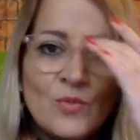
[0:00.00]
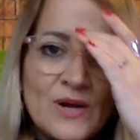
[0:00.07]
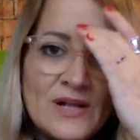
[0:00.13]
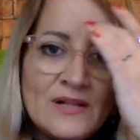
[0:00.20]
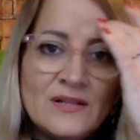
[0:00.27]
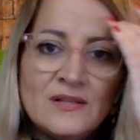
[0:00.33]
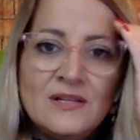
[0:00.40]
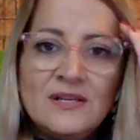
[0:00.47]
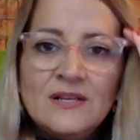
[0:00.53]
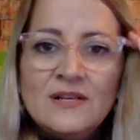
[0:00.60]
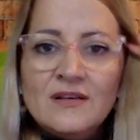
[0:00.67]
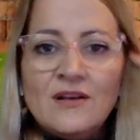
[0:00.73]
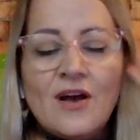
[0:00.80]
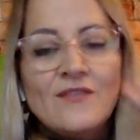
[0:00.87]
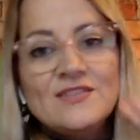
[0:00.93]
well.
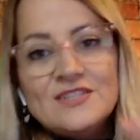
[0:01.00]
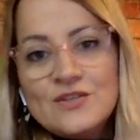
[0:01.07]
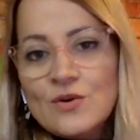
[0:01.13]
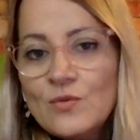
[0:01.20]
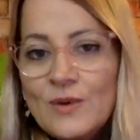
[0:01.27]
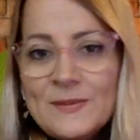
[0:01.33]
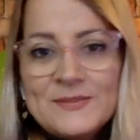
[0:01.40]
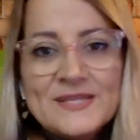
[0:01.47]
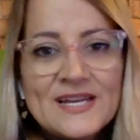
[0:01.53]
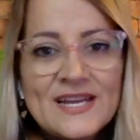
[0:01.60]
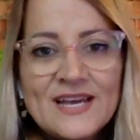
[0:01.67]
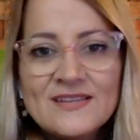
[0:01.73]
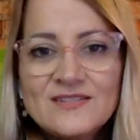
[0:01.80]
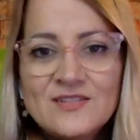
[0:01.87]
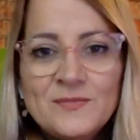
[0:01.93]
Obviously, your website
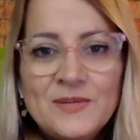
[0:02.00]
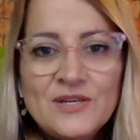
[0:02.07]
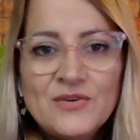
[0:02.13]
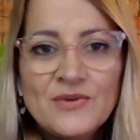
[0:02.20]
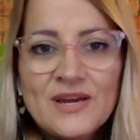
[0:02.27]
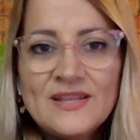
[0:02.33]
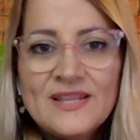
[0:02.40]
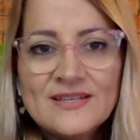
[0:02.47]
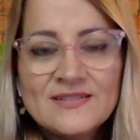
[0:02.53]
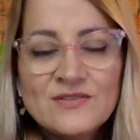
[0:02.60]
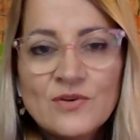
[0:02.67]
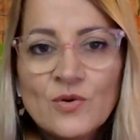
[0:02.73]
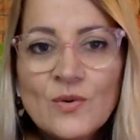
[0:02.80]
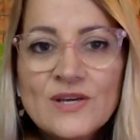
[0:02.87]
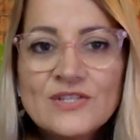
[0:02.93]
has to be great, that's
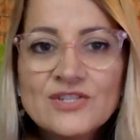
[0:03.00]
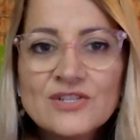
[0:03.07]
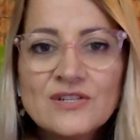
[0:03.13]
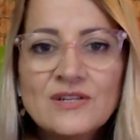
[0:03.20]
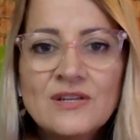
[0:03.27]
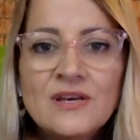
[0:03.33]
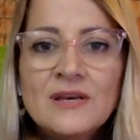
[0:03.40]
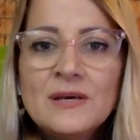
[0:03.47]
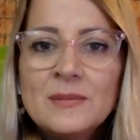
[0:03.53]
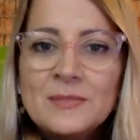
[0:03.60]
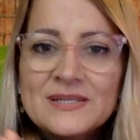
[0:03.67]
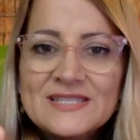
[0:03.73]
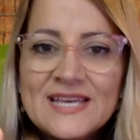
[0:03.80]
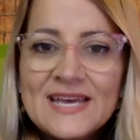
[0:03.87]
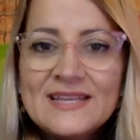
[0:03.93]
no question,
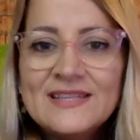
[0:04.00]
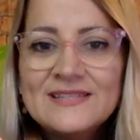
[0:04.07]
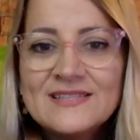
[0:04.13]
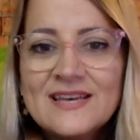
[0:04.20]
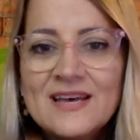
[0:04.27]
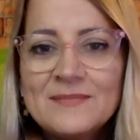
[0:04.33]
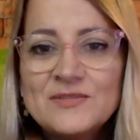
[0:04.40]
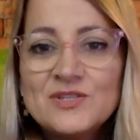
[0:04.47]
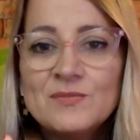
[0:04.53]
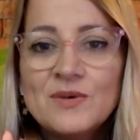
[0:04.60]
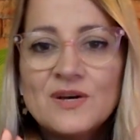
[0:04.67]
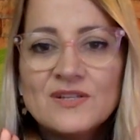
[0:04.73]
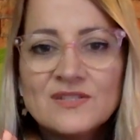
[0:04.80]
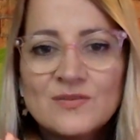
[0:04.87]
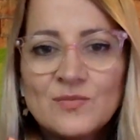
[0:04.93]
but take the time to
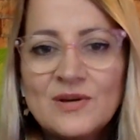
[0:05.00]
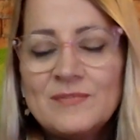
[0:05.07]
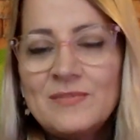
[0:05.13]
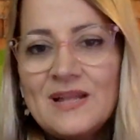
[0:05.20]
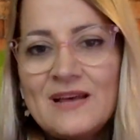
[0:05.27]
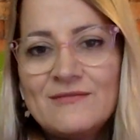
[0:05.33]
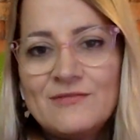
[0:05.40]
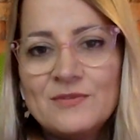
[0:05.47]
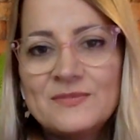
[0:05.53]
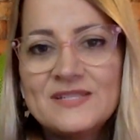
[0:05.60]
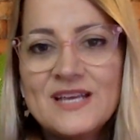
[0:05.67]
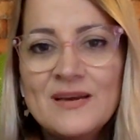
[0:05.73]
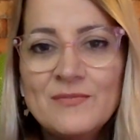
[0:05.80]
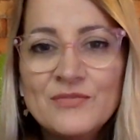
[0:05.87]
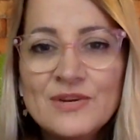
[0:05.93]
master one platform. So
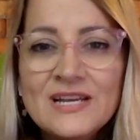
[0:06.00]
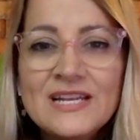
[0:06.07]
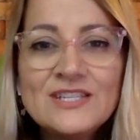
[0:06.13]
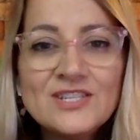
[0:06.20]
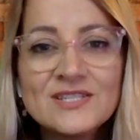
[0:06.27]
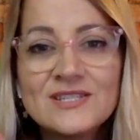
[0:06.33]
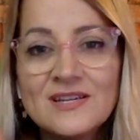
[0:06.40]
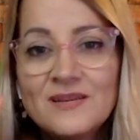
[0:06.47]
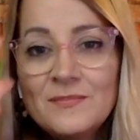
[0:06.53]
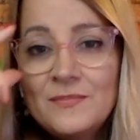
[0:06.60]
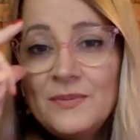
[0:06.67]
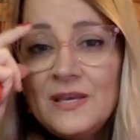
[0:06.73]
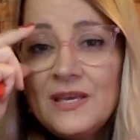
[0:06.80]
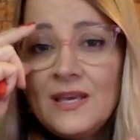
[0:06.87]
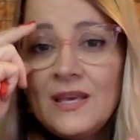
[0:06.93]
I'm really just going
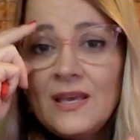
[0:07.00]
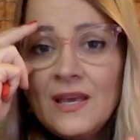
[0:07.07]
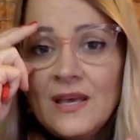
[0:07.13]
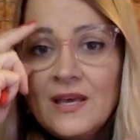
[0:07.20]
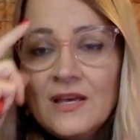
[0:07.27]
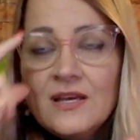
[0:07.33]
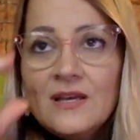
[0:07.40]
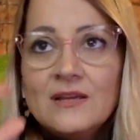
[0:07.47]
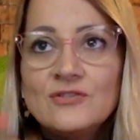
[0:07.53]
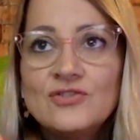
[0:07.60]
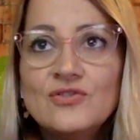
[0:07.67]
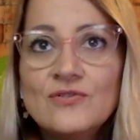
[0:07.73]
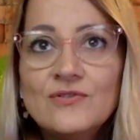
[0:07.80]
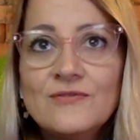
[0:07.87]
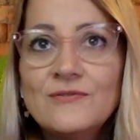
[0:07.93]
to
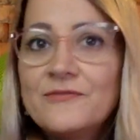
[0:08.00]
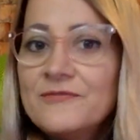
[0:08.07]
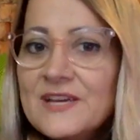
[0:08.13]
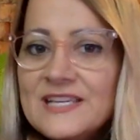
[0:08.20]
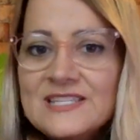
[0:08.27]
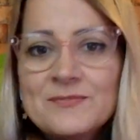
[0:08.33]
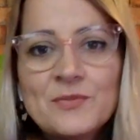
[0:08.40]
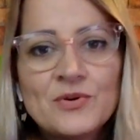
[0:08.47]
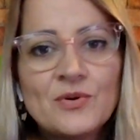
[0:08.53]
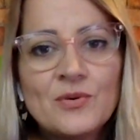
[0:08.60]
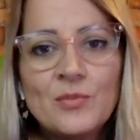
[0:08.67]
do Facebook